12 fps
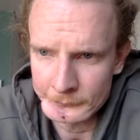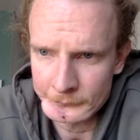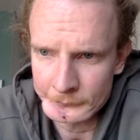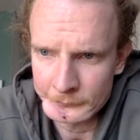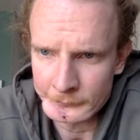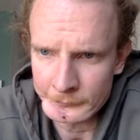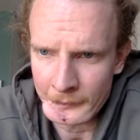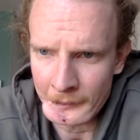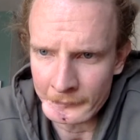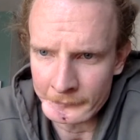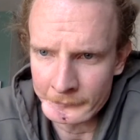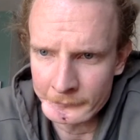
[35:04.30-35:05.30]

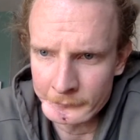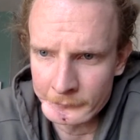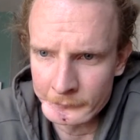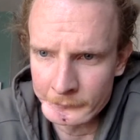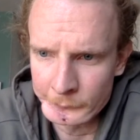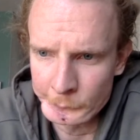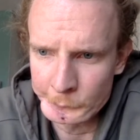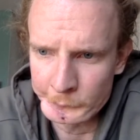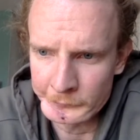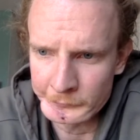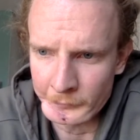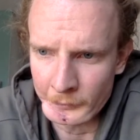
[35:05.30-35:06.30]
Snack. You should
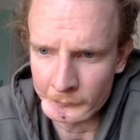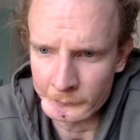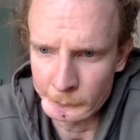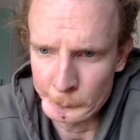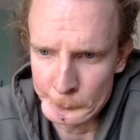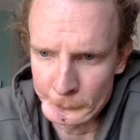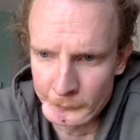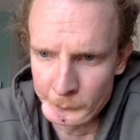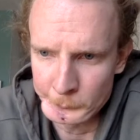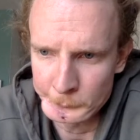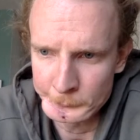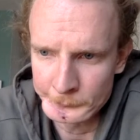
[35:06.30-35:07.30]
stalk her,
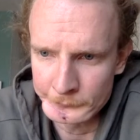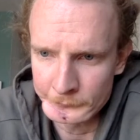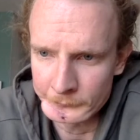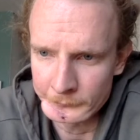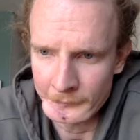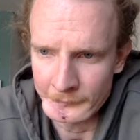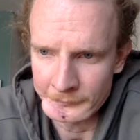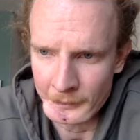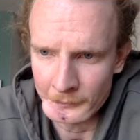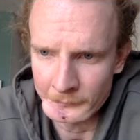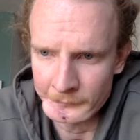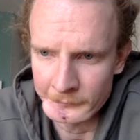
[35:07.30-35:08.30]
bro. Yeah,
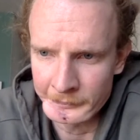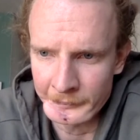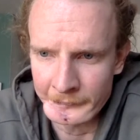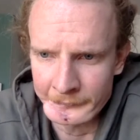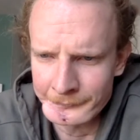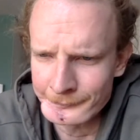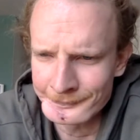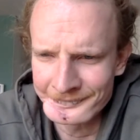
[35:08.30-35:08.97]
solid advice.